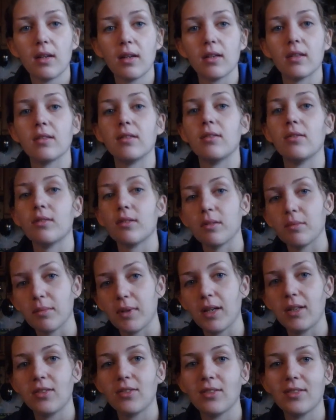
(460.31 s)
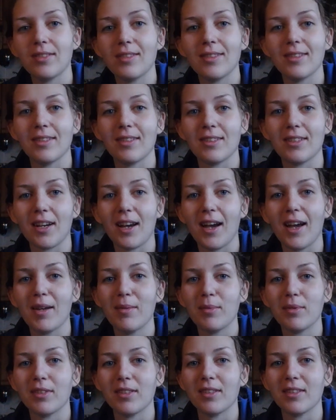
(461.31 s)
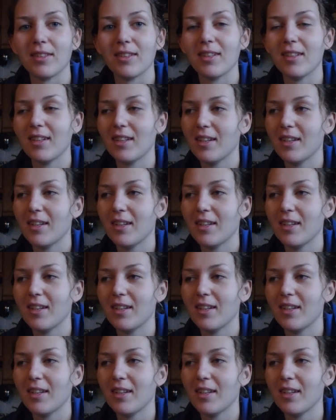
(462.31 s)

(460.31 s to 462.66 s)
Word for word: As you can imagine, time is a